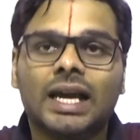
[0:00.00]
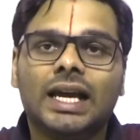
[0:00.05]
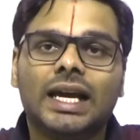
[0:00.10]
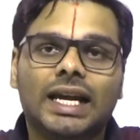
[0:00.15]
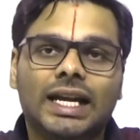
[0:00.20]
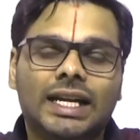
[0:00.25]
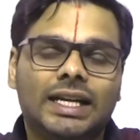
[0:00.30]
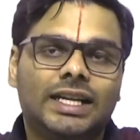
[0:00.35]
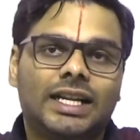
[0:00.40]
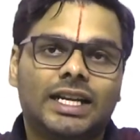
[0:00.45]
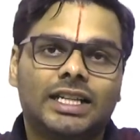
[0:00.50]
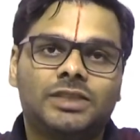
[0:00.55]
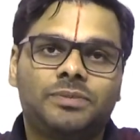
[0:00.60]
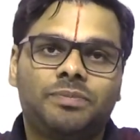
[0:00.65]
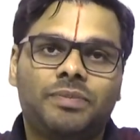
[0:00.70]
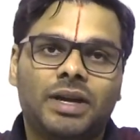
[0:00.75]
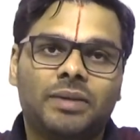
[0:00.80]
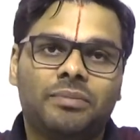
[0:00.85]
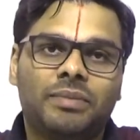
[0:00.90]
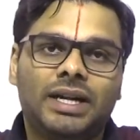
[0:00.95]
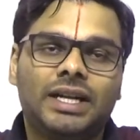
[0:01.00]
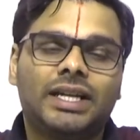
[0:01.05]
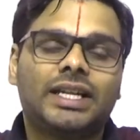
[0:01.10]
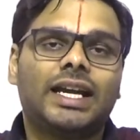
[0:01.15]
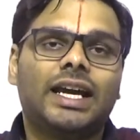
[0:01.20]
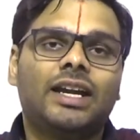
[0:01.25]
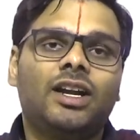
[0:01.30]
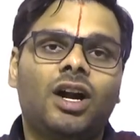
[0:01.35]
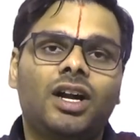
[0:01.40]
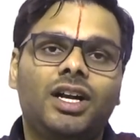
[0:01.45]
Interest payment
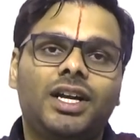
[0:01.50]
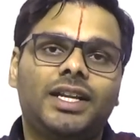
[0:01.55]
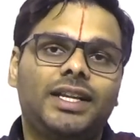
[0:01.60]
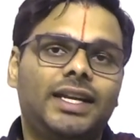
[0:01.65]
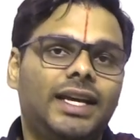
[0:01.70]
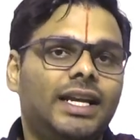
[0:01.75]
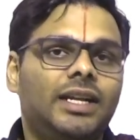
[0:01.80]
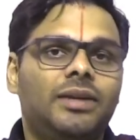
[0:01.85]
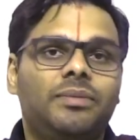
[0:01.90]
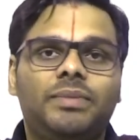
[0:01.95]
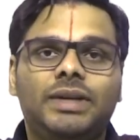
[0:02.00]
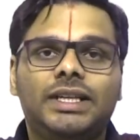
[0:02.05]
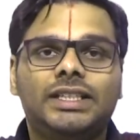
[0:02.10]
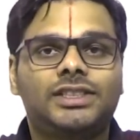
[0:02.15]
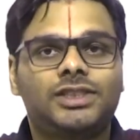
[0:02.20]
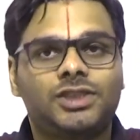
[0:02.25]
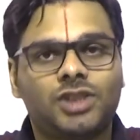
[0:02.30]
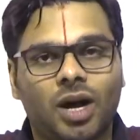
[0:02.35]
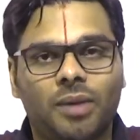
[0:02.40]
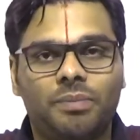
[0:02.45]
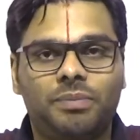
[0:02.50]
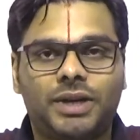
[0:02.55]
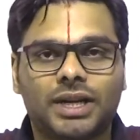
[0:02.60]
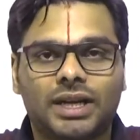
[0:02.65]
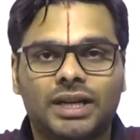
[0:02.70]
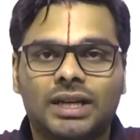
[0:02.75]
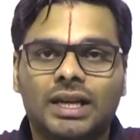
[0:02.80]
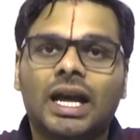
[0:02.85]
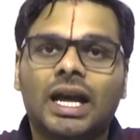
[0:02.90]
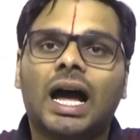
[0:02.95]
cannot really be stopped
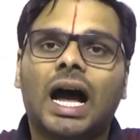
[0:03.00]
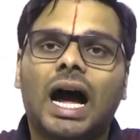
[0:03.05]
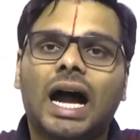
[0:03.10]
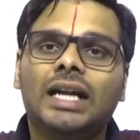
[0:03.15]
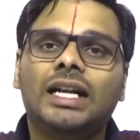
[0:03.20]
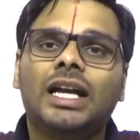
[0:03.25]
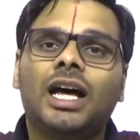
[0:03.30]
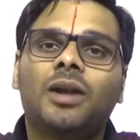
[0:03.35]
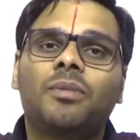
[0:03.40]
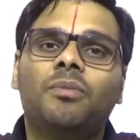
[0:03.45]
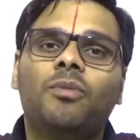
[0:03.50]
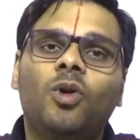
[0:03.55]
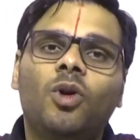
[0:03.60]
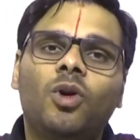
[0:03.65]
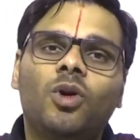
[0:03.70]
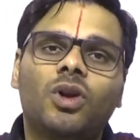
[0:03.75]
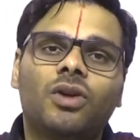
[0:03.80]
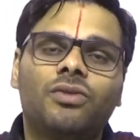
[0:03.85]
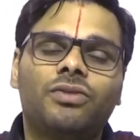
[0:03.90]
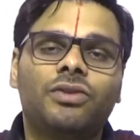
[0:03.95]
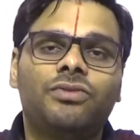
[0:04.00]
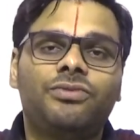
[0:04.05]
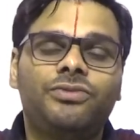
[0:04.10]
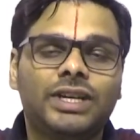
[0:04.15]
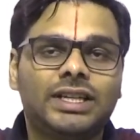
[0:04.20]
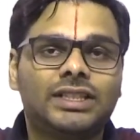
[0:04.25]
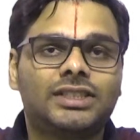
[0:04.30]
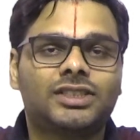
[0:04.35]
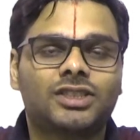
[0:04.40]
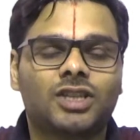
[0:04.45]
and are more of a
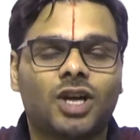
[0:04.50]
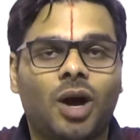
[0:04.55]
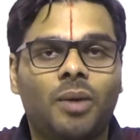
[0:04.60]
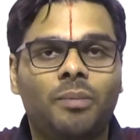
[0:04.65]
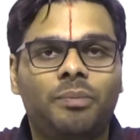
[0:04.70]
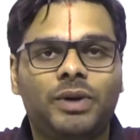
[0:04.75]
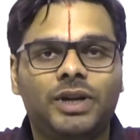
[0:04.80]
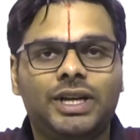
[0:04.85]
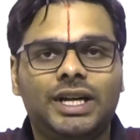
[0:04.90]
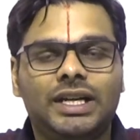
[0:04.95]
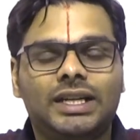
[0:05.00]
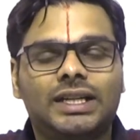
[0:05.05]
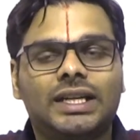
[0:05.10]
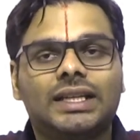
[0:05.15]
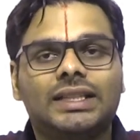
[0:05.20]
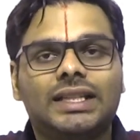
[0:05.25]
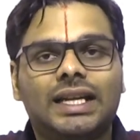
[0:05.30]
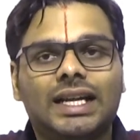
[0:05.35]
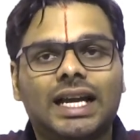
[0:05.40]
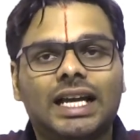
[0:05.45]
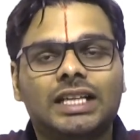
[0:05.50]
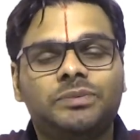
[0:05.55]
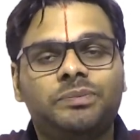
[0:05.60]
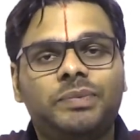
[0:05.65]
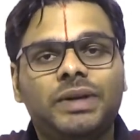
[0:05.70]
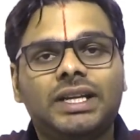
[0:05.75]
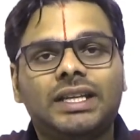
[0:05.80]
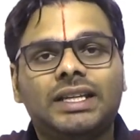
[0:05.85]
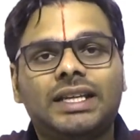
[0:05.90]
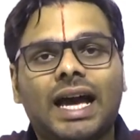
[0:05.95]
fixed component that has
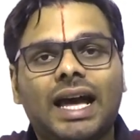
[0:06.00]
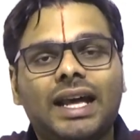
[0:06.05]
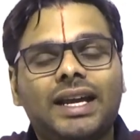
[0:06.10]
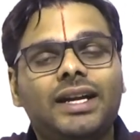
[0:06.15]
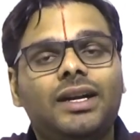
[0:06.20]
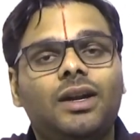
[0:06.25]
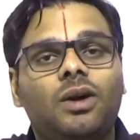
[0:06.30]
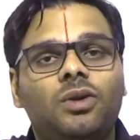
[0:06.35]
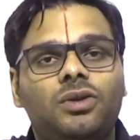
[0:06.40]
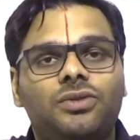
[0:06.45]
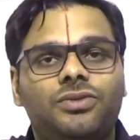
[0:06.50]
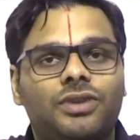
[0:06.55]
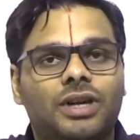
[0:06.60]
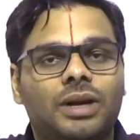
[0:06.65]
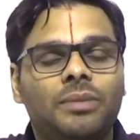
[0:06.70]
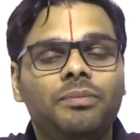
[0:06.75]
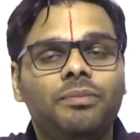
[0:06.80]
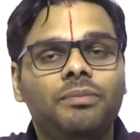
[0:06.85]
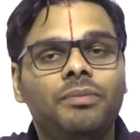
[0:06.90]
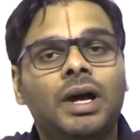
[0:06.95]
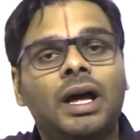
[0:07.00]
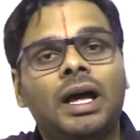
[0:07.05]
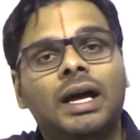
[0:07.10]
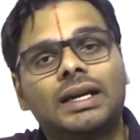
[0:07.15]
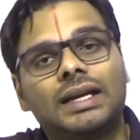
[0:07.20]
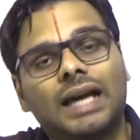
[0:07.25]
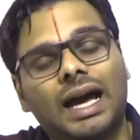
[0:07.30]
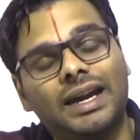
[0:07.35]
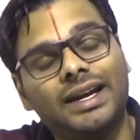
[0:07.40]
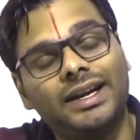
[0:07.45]
been carried
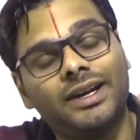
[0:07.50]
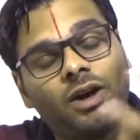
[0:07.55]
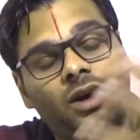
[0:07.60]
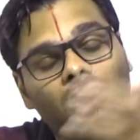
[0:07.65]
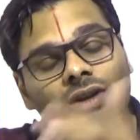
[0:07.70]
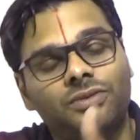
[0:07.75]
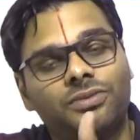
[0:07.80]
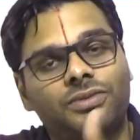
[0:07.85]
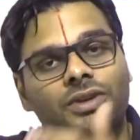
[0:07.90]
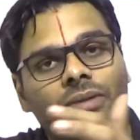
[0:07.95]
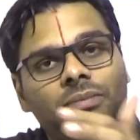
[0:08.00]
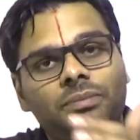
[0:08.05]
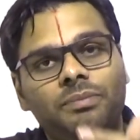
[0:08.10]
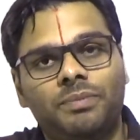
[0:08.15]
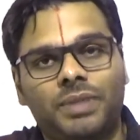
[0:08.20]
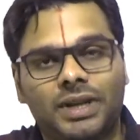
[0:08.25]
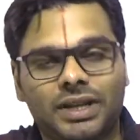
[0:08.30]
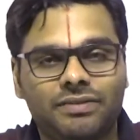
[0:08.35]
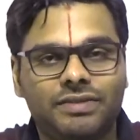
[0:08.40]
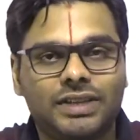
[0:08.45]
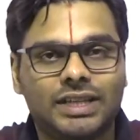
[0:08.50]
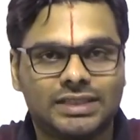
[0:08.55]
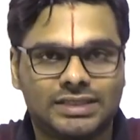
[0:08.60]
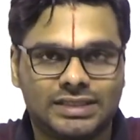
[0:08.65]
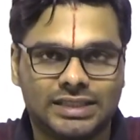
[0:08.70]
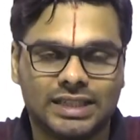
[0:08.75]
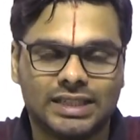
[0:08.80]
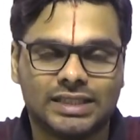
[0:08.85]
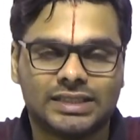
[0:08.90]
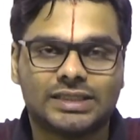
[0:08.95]
on from
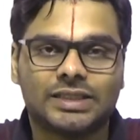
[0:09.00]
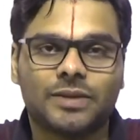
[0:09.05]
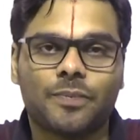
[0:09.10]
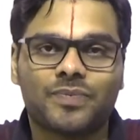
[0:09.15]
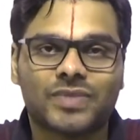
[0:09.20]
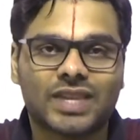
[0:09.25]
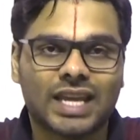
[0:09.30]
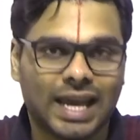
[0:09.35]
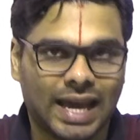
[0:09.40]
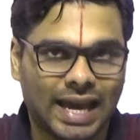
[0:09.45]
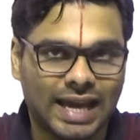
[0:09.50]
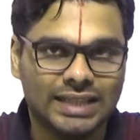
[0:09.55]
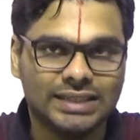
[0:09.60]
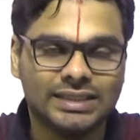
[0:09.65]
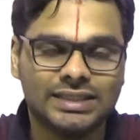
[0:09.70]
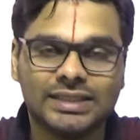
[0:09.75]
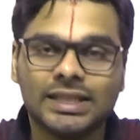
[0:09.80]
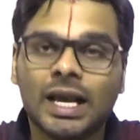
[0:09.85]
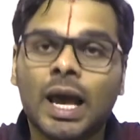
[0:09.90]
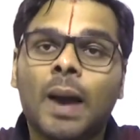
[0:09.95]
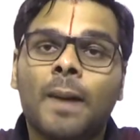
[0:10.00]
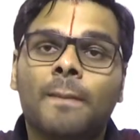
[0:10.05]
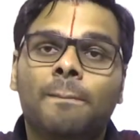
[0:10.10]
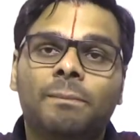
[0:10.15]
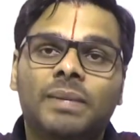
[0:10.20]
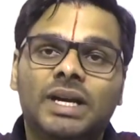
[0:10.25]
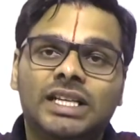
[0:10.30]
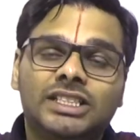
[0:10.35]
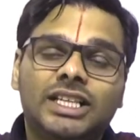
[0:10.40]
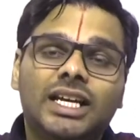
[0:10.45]
previous years. Hence,
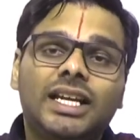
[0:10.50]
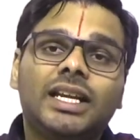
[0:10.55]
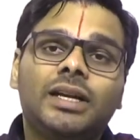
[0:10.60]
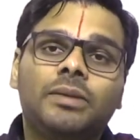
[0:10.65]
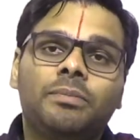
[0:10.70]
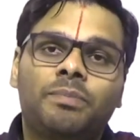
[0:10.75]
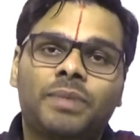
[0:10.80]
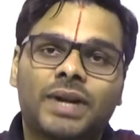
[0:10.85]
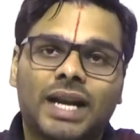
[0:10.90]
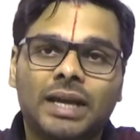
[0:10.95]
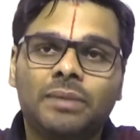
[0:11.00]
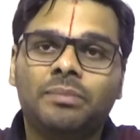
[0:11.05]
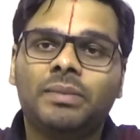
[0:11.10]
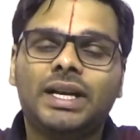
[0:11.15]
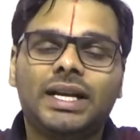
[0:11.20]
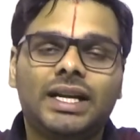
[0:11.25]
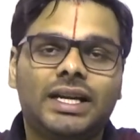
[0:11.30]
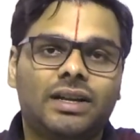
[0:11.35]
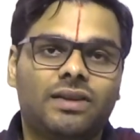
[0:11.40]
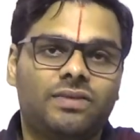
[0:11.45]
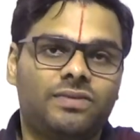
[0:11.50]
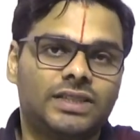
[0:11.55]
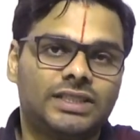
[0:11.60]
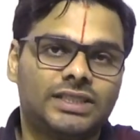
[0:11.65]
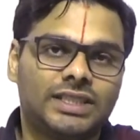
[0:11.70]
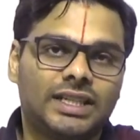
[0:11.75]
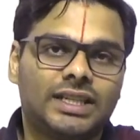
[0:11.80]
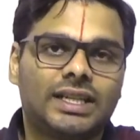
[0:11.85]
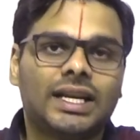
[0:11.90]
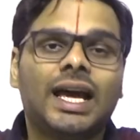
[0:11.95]
measuring primary
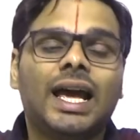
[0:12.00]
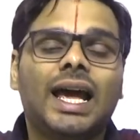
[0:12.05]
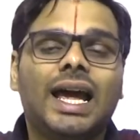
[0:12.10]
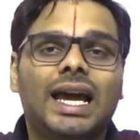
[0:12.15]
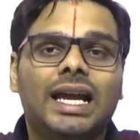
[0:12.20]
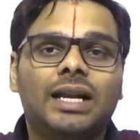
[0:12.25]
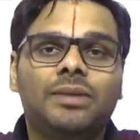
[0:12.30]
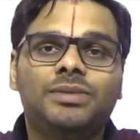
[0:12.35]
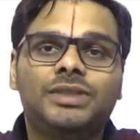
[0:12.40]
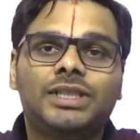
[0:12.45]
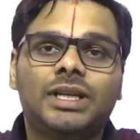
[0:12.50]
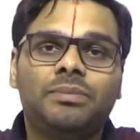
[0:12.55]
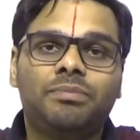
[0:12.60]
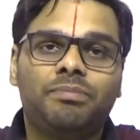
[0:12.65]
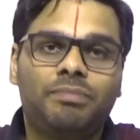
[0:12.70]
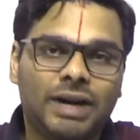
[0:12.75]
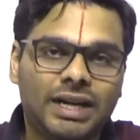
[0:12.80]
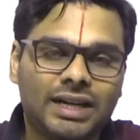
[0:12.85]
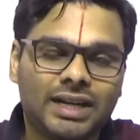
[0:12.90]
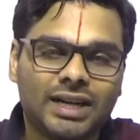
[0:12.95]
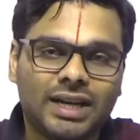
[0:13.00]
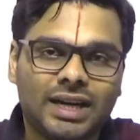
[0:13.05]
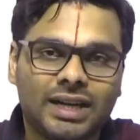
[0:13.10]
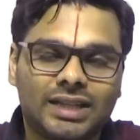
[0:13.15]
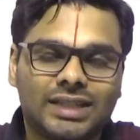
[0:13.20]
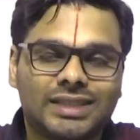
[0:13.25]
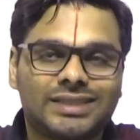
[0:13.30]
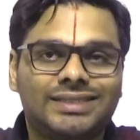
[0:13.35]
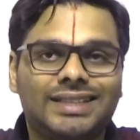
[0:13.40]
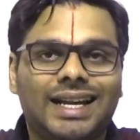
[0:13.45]
deficit helps in better
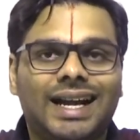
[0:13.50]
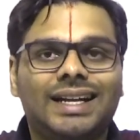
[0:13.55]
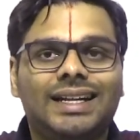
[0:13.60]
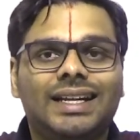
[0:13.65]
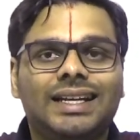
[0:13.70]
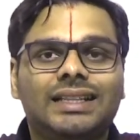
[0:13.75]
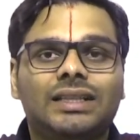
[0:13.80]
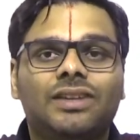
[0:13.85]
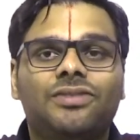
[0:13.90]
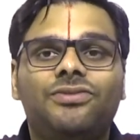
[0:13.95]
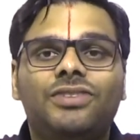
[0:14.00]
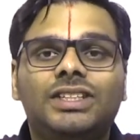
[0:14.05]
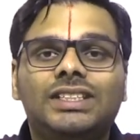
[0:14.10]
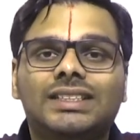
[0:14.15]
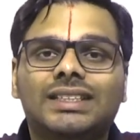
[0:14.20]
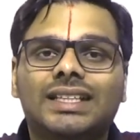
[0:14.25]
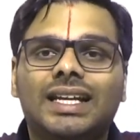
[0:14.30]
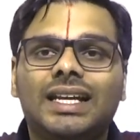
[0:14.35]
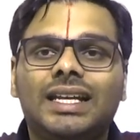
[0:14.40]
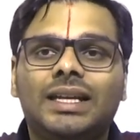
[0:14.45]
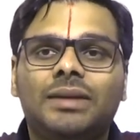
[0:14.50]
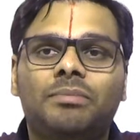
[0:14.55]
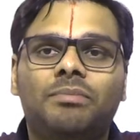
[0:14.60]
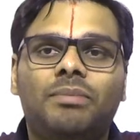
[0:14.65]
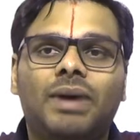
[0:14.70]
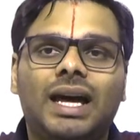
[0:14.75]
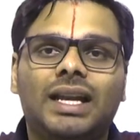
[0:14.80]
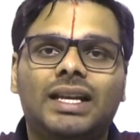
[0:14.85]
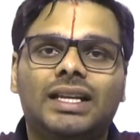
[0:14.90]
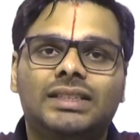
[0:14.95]
understanding the fiscal
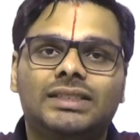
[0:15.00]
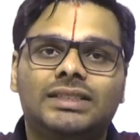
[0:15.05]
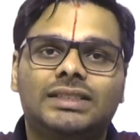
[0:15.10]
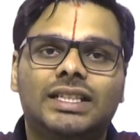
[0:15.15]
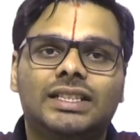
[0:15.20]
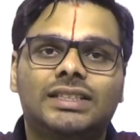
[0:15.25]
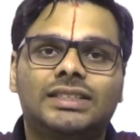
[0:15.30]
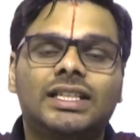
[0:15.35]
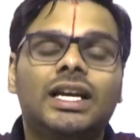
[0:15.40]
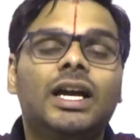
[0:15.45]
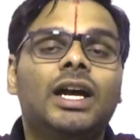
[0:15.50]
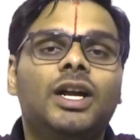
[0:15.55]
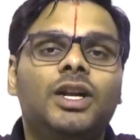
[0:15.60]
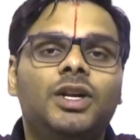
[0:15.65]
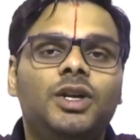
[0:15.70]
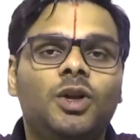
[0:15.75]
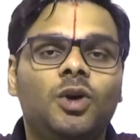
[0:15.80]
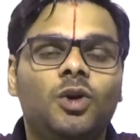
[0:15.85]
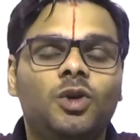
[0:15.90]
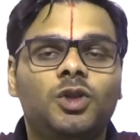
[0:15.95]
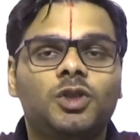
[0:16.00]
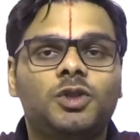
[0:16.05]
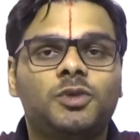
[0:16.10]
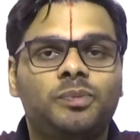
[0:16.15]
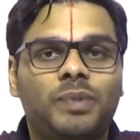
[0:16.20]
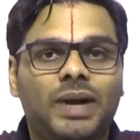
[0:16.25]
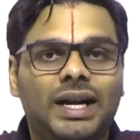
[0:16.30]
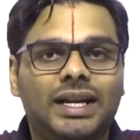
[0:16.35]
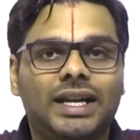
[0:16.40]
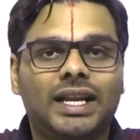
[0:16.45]
imbalances due to
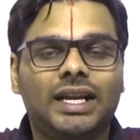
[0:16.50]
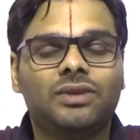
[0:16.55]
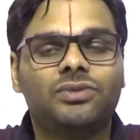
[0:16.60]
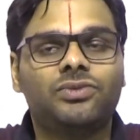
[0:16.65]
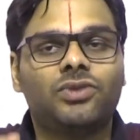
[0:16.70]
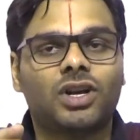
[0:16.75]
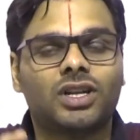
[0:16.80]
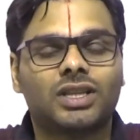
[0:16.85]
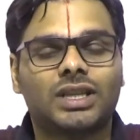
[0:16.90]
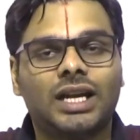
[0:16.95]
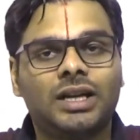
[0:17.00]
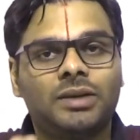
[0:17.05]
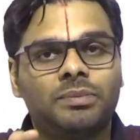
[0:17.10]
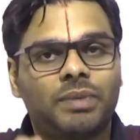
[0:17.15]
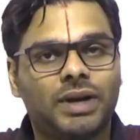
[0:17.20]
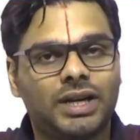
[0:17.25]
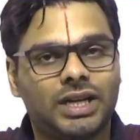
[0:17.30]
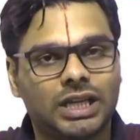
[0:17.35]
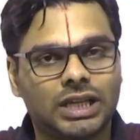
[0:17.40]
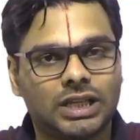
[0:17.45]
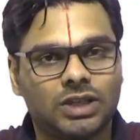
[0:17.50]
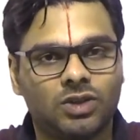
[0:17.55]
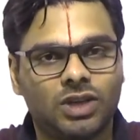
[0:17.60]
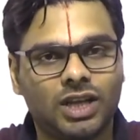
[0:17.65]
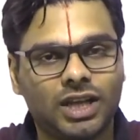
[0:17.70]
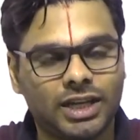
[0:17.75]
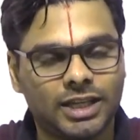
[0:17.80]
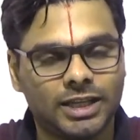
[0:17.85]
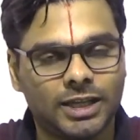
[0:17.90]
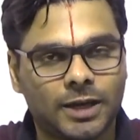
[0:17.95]
spending for that
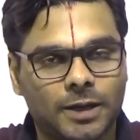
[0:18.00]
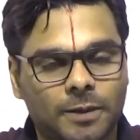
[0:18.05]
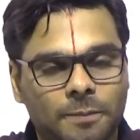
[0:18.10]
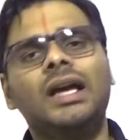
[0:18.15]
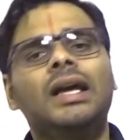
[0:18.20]
particular year.